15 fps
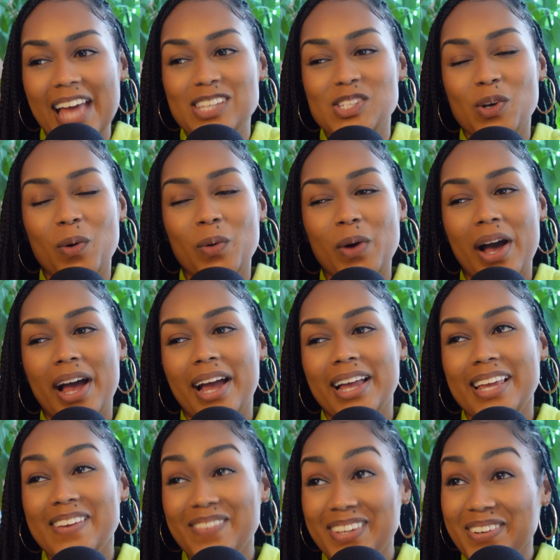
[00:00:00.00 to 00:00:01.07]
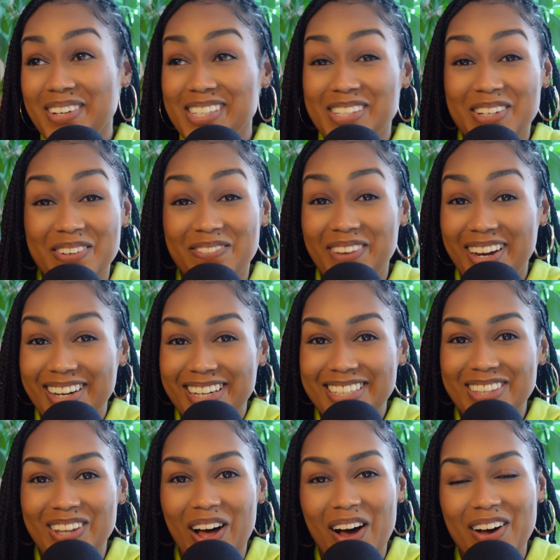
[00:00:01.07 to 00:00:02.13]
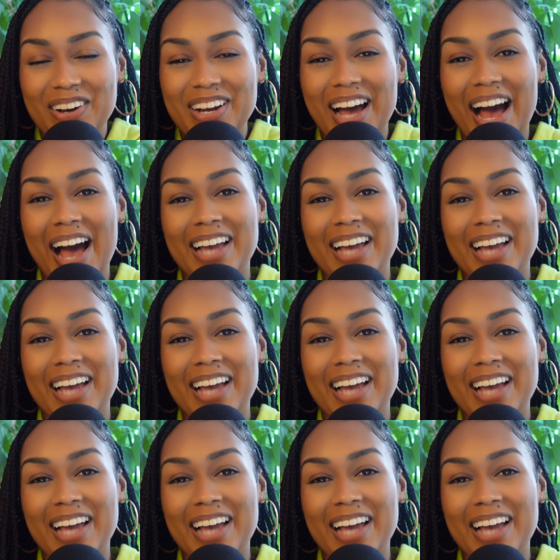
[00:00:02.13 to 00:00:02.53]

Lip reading: And so even though it took very long,